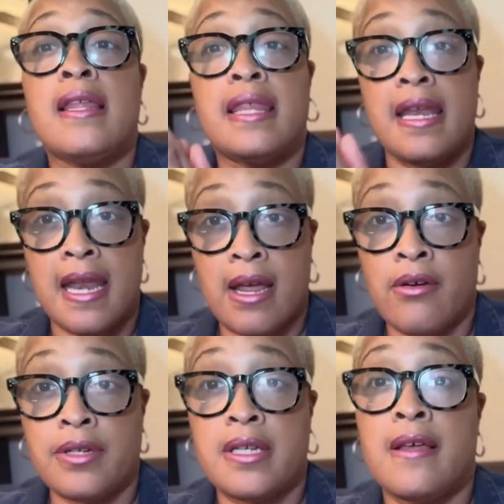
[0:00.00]
the
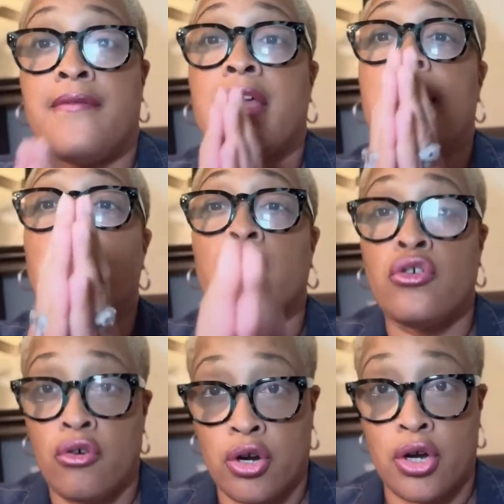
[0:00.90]
narrative in
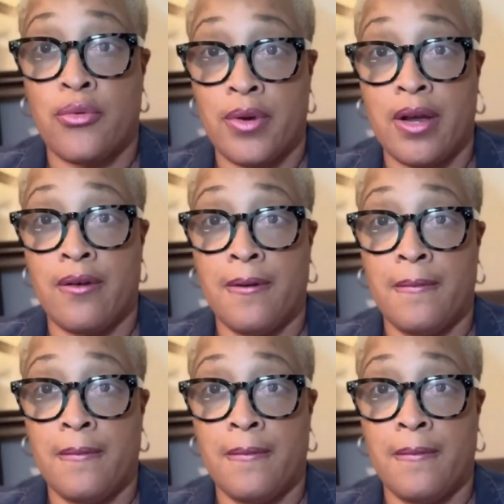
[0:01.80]
your career.